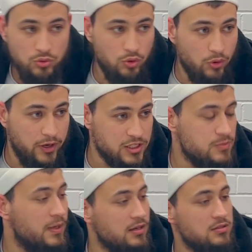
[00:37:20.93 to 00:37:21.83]
Do not
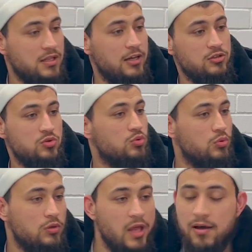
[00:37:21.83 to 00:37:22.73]
expect that you
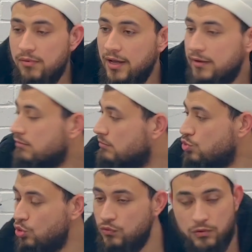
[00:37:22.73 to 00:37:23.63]
will have like
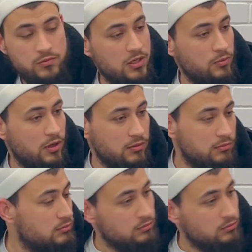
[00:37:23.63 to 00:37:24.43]
sword from somewhere.